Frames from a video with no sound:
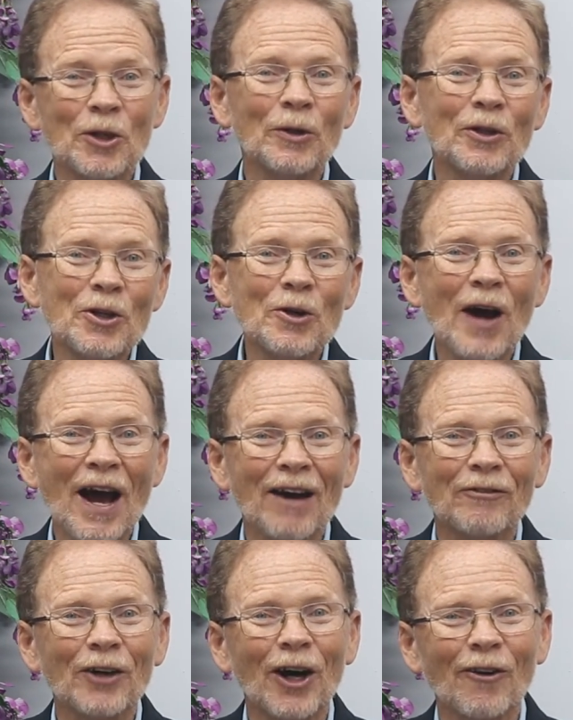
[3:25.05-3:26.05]
you, and you
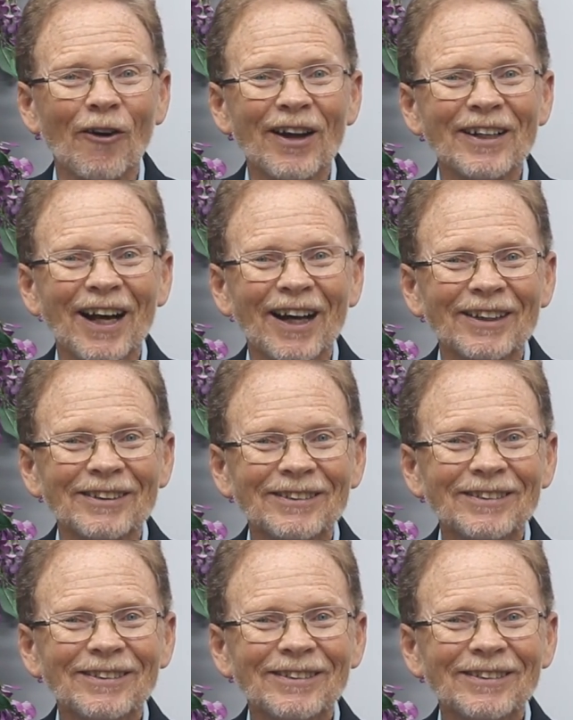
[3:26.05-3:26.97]
have a great day.